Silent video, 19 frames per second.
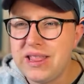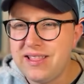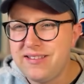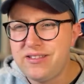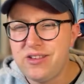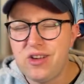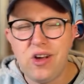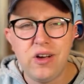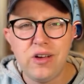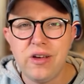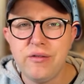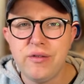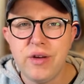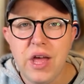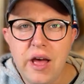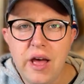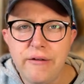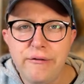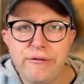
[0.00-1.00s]
There's talk of
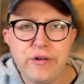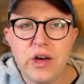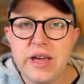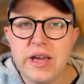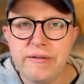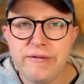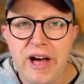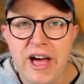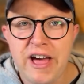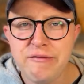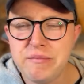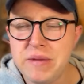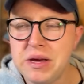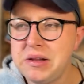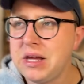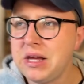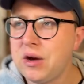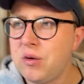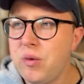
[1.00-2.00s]
35
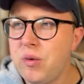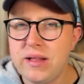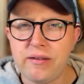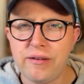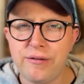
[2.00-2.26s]
million quid